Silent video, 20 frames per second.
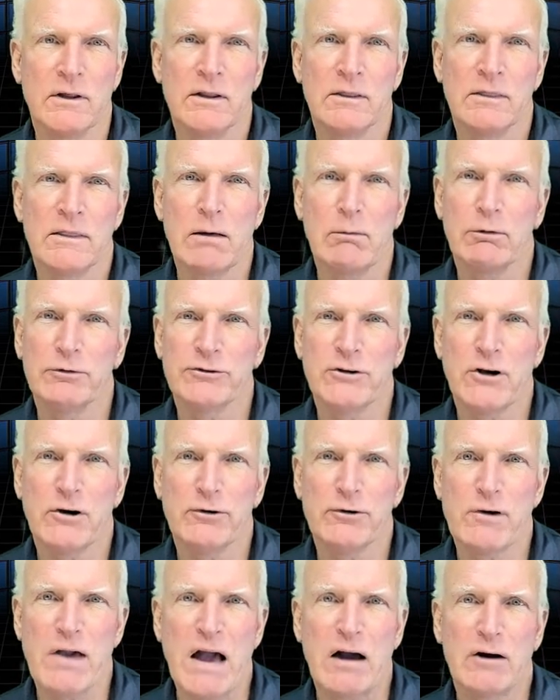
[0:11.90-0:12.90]
that will show
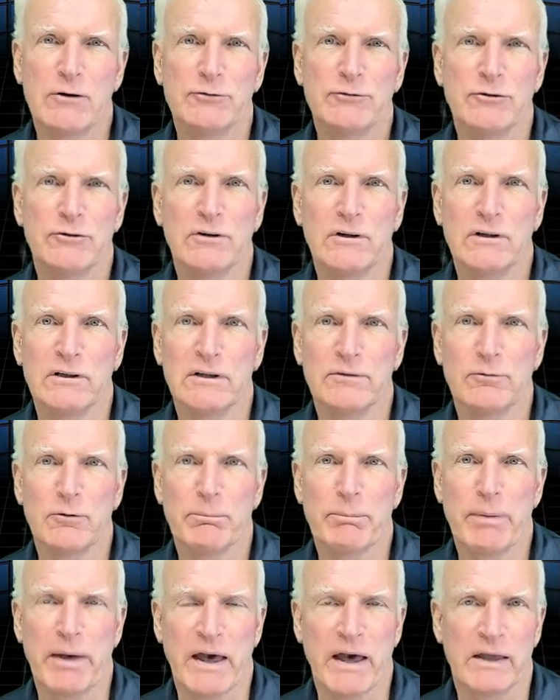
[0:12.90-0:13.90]
you how to deliver
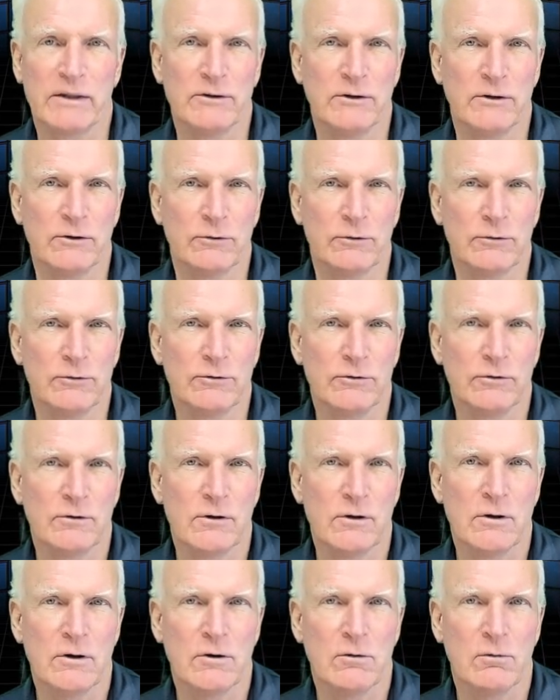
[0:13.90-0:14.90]
bad news
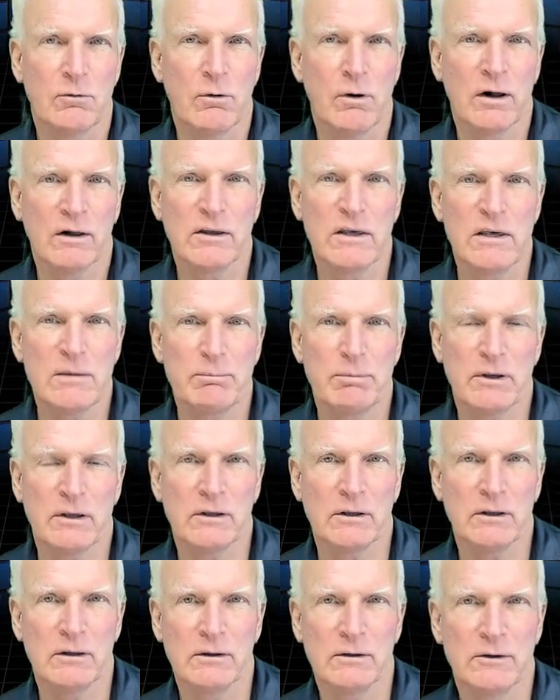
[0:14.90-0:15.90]
while
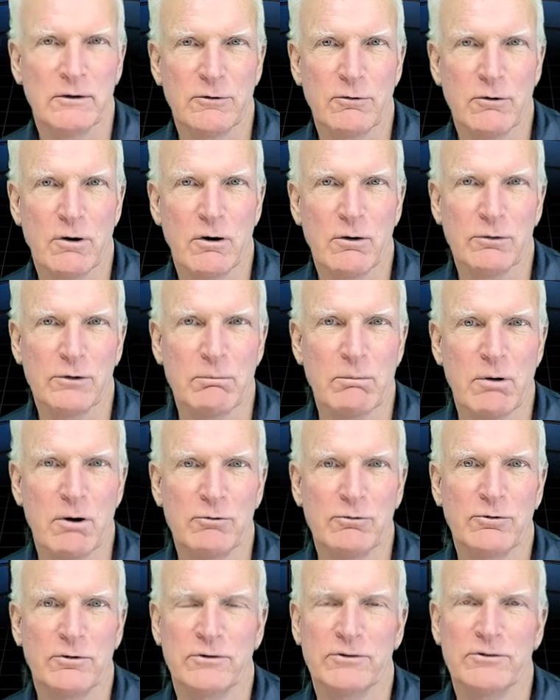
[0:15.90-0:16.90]
keeping your own
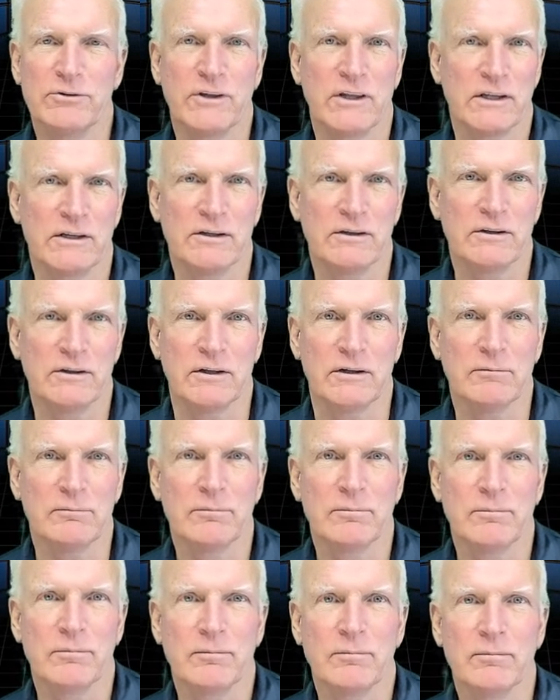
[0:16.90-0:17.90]
emotional sanity.
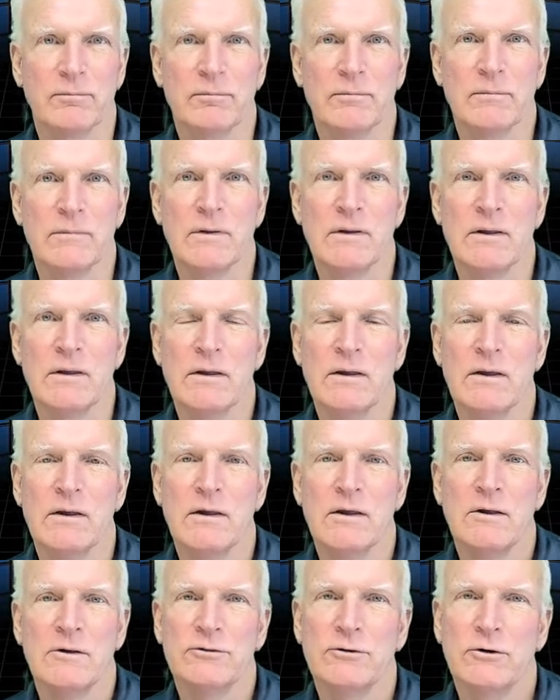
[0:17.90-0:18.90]

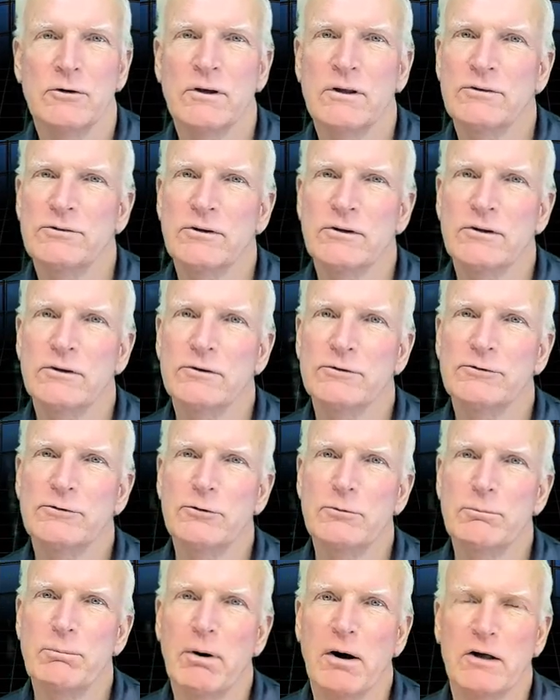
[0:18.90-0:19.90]
So consider
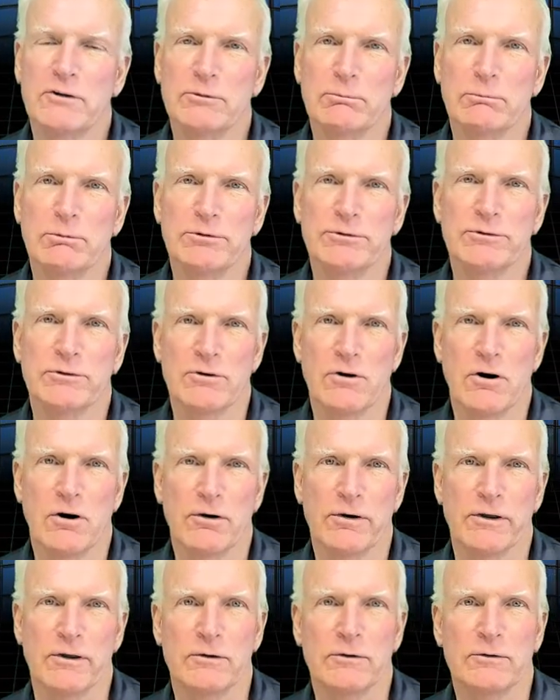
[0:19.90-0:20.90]
two possible
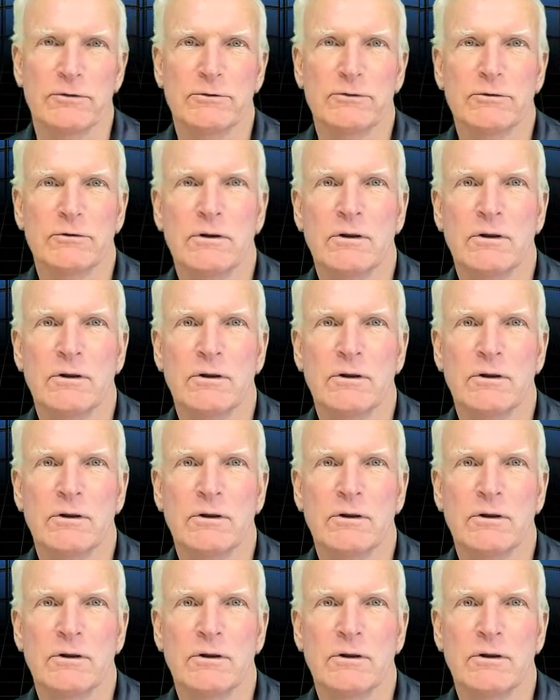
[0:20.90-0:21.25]
scenarios.